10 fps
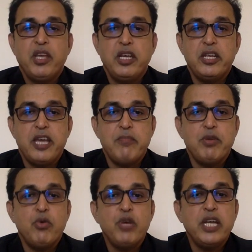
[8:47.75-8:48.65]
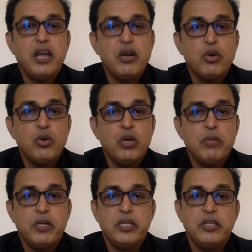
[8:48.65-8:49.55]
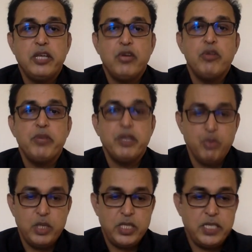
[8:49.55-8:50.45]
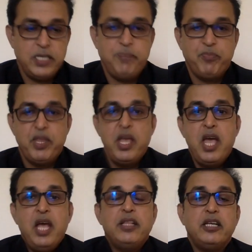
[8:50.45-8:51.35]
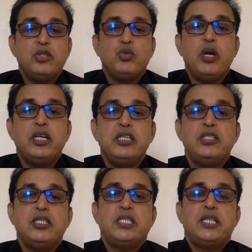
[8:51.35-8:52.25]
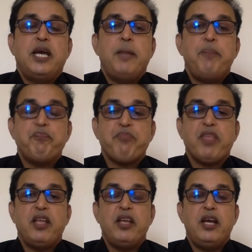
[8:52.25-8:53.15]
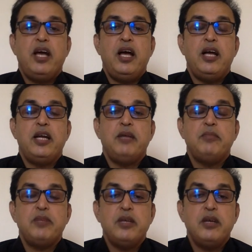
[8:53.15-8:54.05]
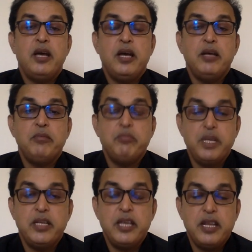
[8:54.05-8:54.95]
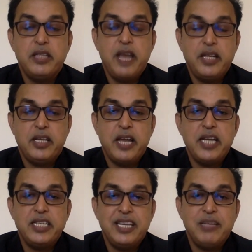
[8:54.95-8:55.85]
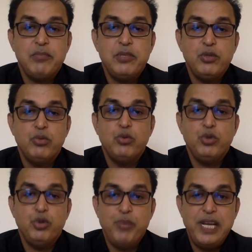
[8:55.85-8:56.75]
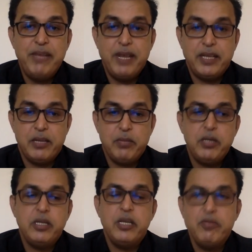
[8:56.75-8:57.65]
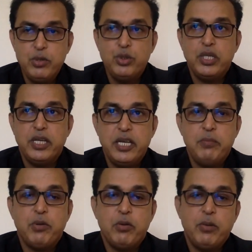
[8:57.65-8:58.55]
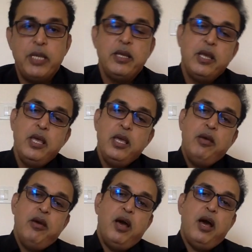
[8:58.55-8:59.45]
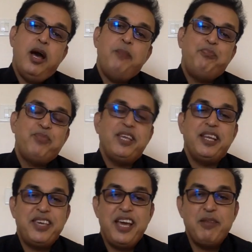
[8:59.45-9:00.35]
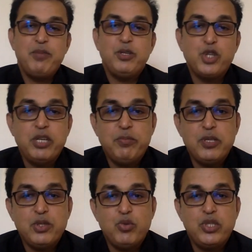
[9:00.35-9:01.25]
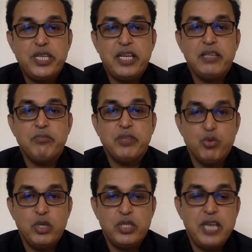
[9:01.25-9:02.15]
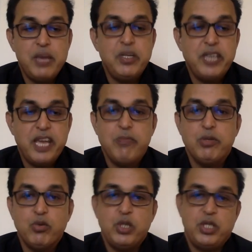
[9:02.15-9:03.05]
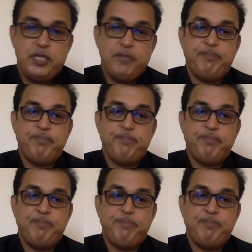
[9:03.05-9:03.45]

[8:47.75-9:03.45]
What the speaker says: it can be only controlled, but it cannot be reversed. That is what is been at the right time you believe like that. But in future date, probably there can be treatments which can reverse diabetes, can be reversed.